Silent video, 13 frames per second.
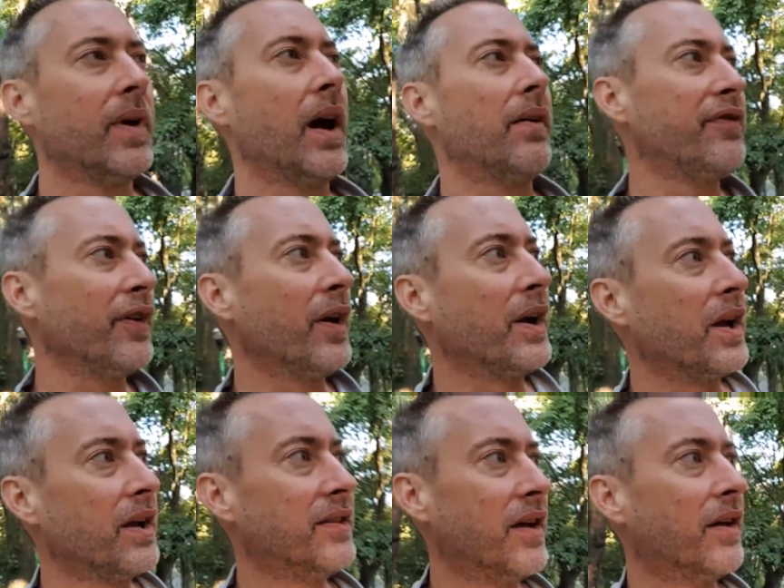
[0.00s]
I'm feeling
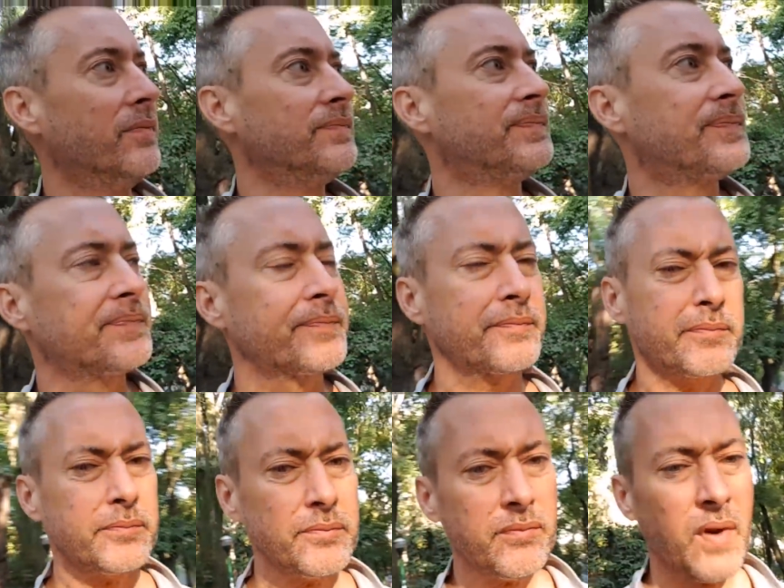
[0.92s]
good though.
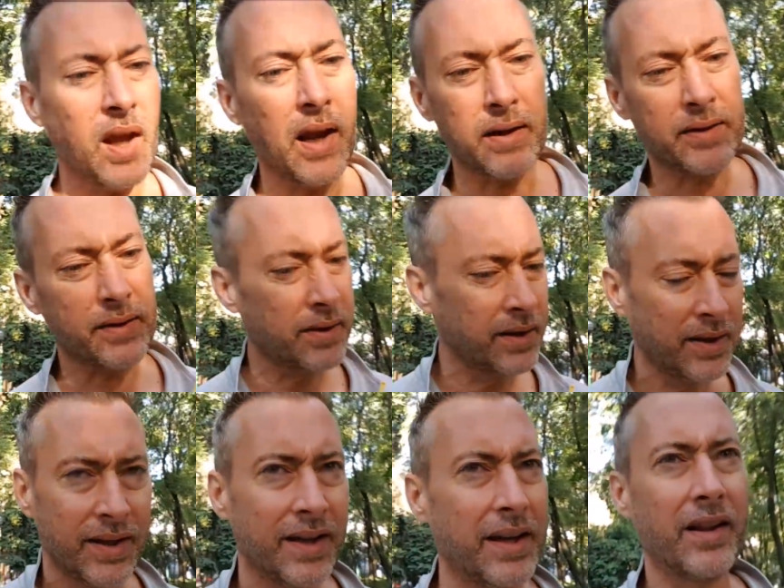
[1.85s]
And
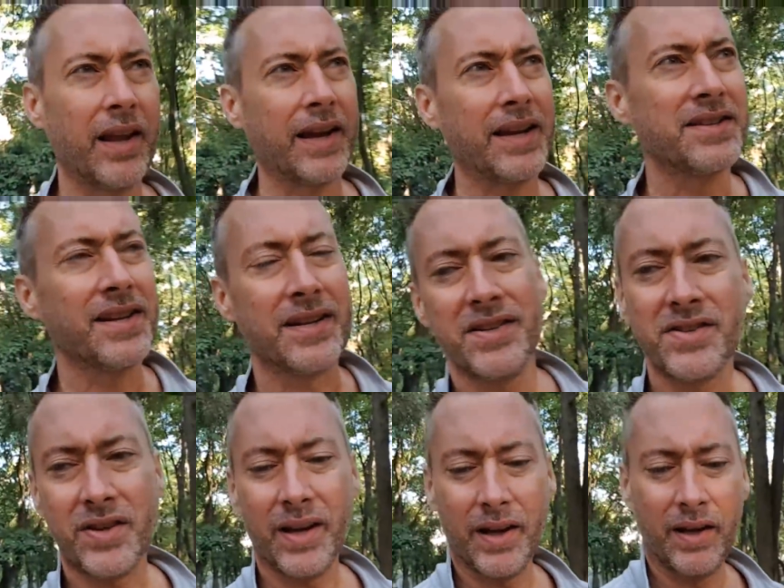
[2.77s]
like I said, just
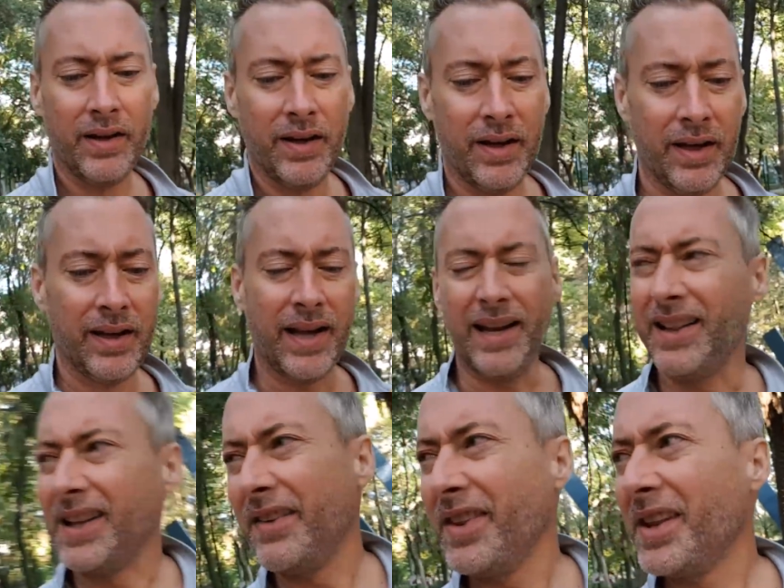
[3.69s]
sort of kind
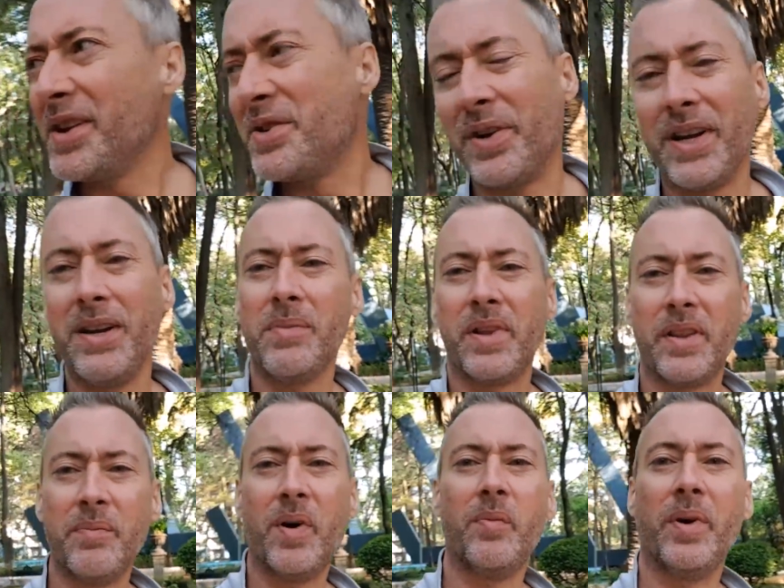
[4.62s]
of living the dream at
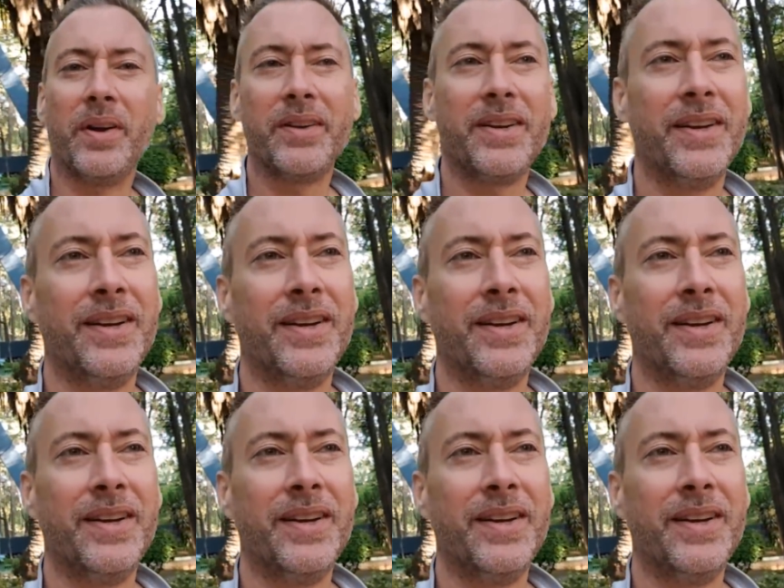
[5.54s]
the moment.